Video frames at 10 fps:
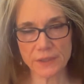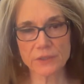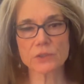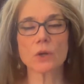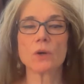
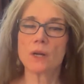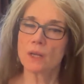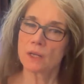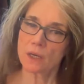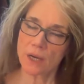So
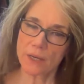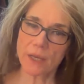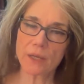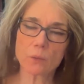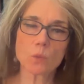
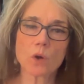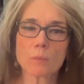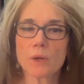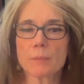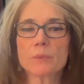again,
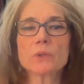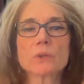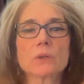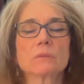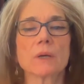
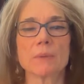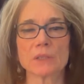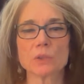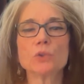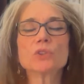
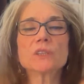loosen